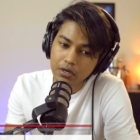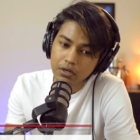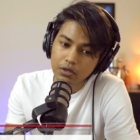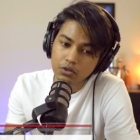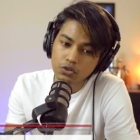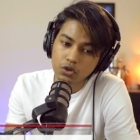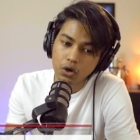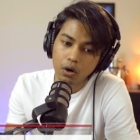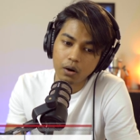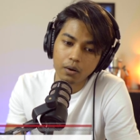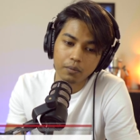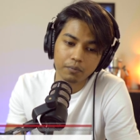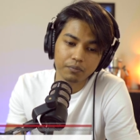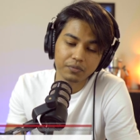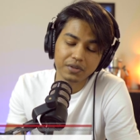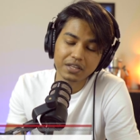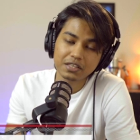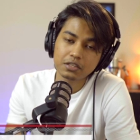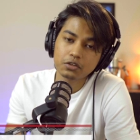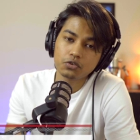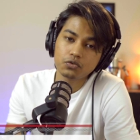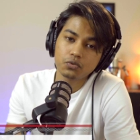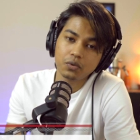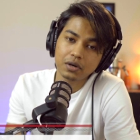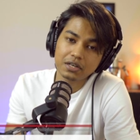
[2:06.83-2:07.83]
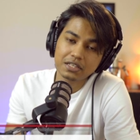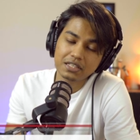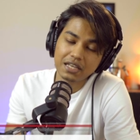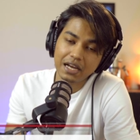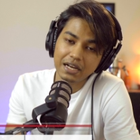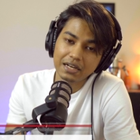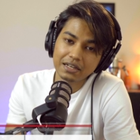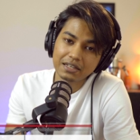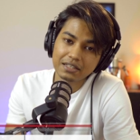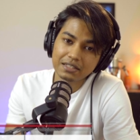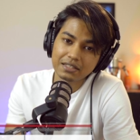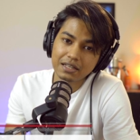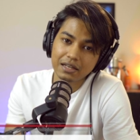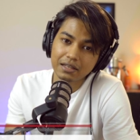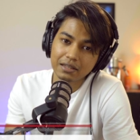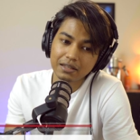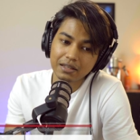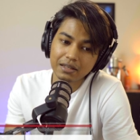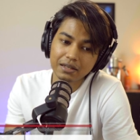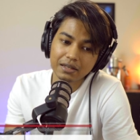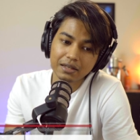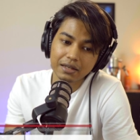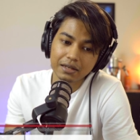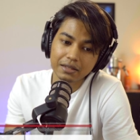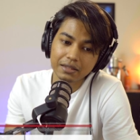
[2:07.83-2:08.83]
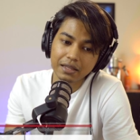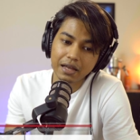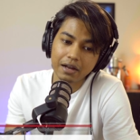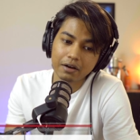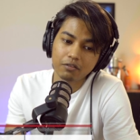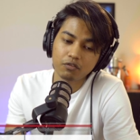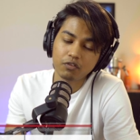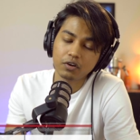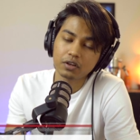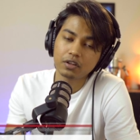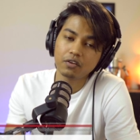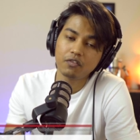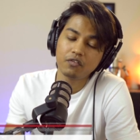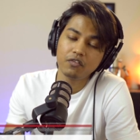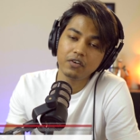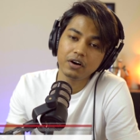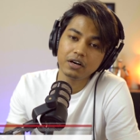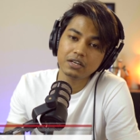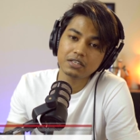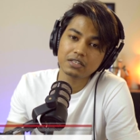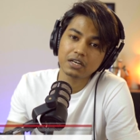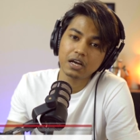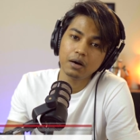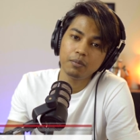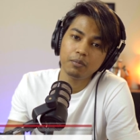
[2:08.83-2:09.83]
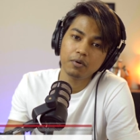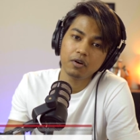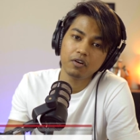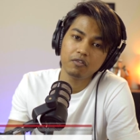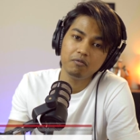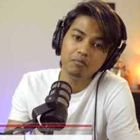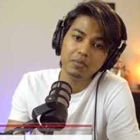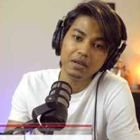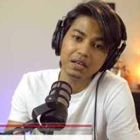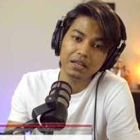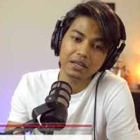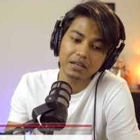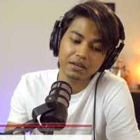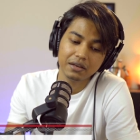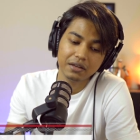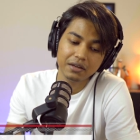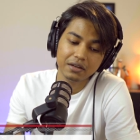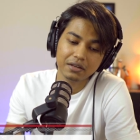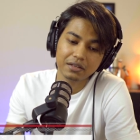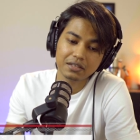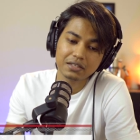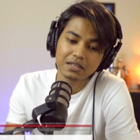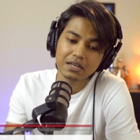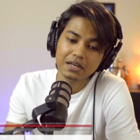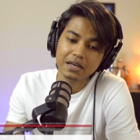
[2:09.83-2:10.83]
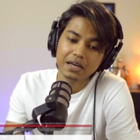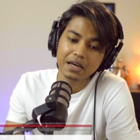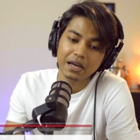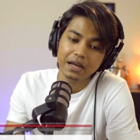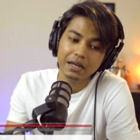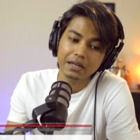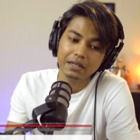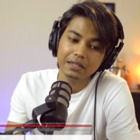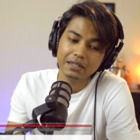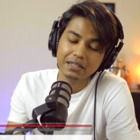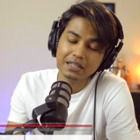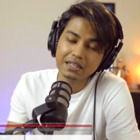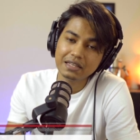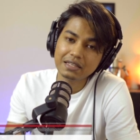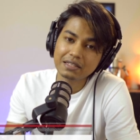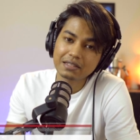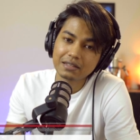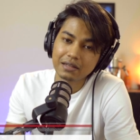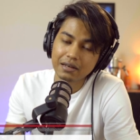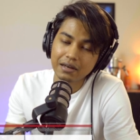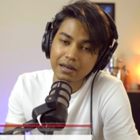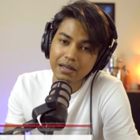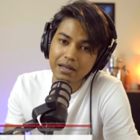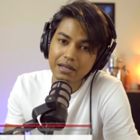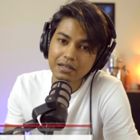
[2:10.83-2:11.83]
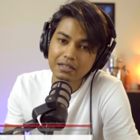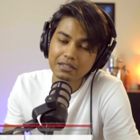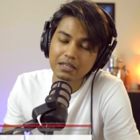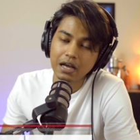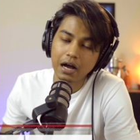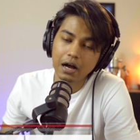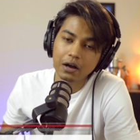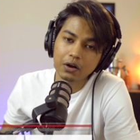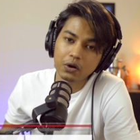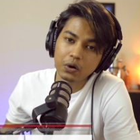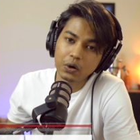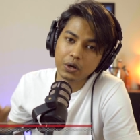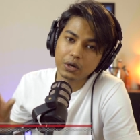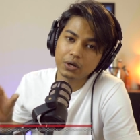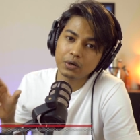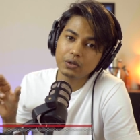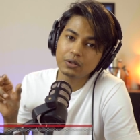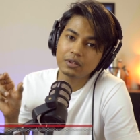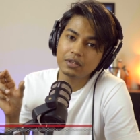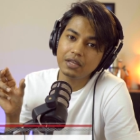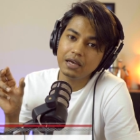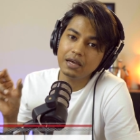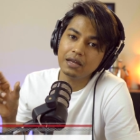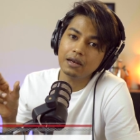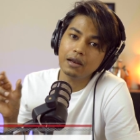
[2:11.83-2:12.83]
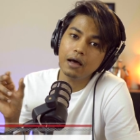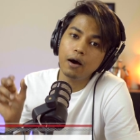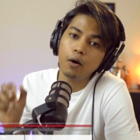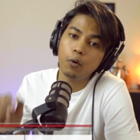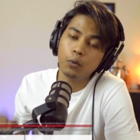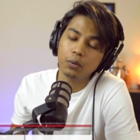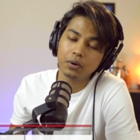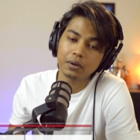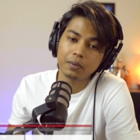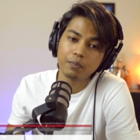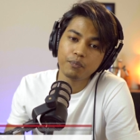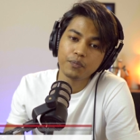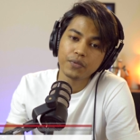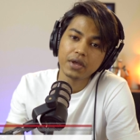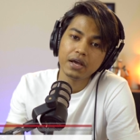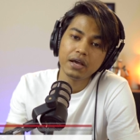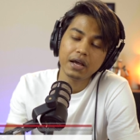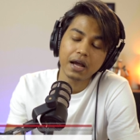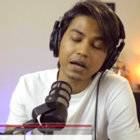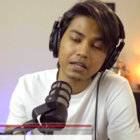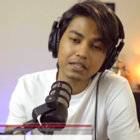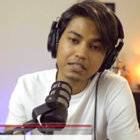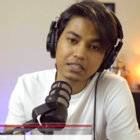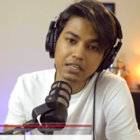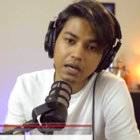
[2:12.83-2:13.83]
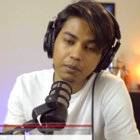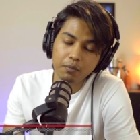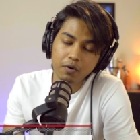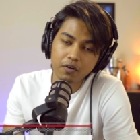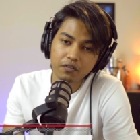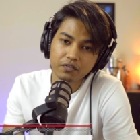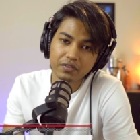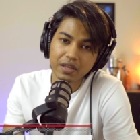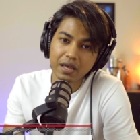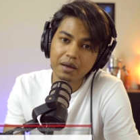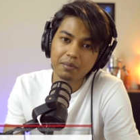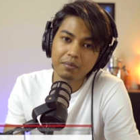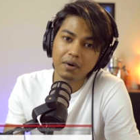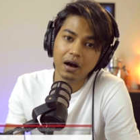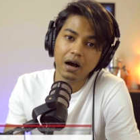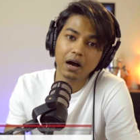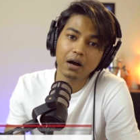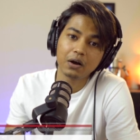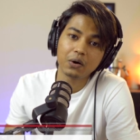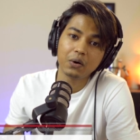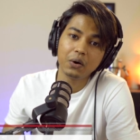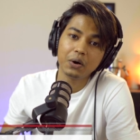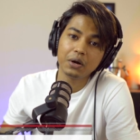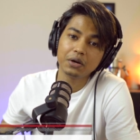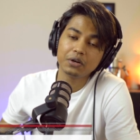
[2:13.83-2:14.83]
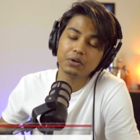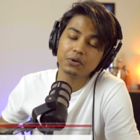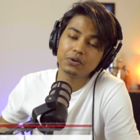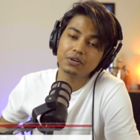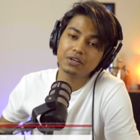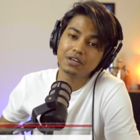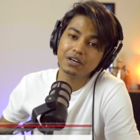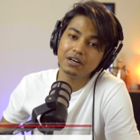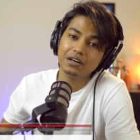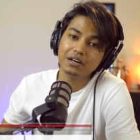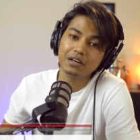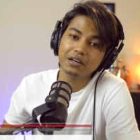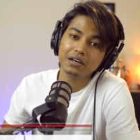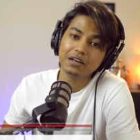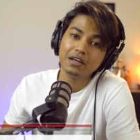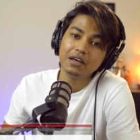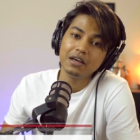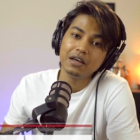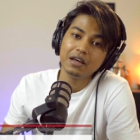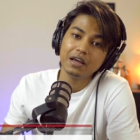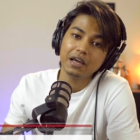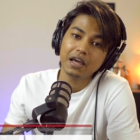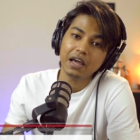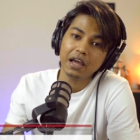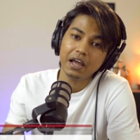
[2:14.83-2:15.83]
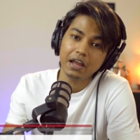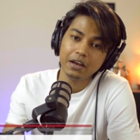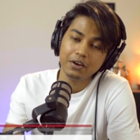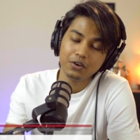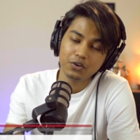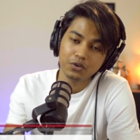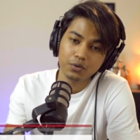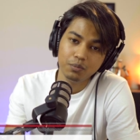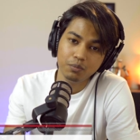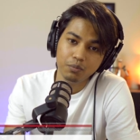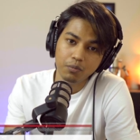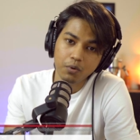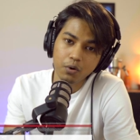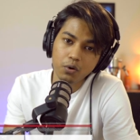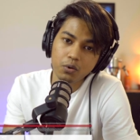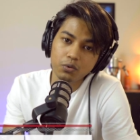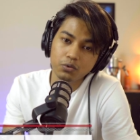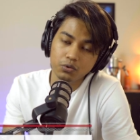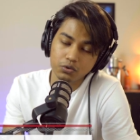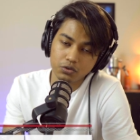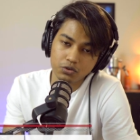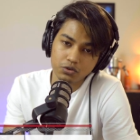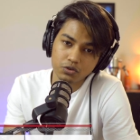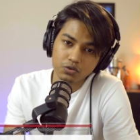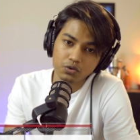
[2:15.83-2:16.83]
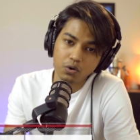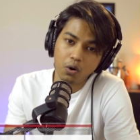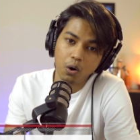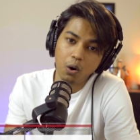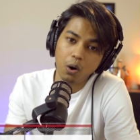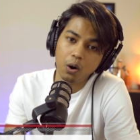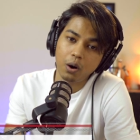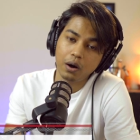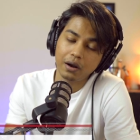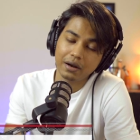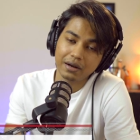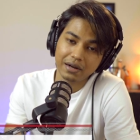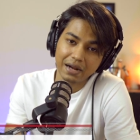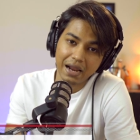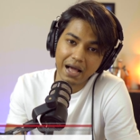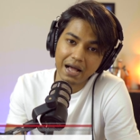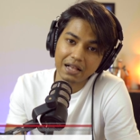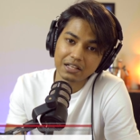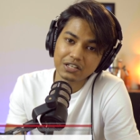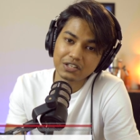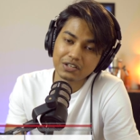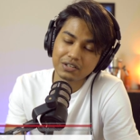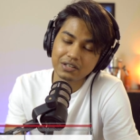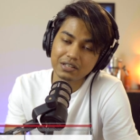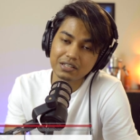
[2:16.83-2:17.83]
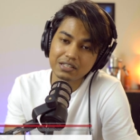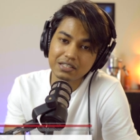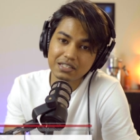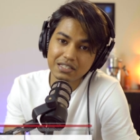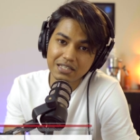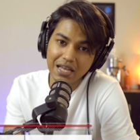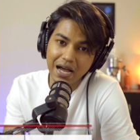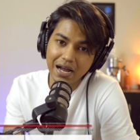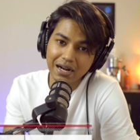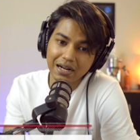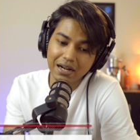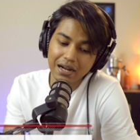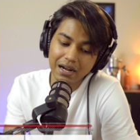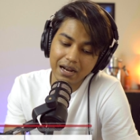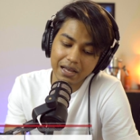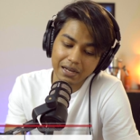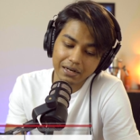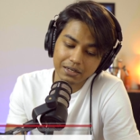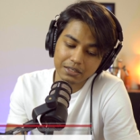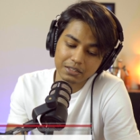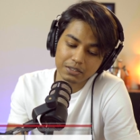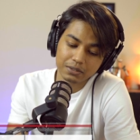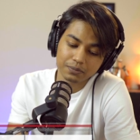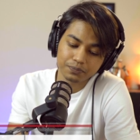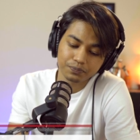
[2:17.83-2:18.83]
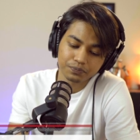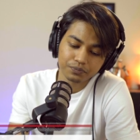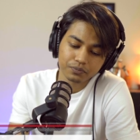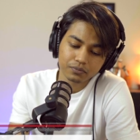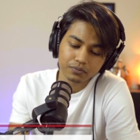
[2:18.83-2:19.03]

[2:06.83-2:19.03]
So, this is what scientists are thinking that for the first couple of million years, these rings are going to thin out, and some of them are going to turn into moons or natural satellites.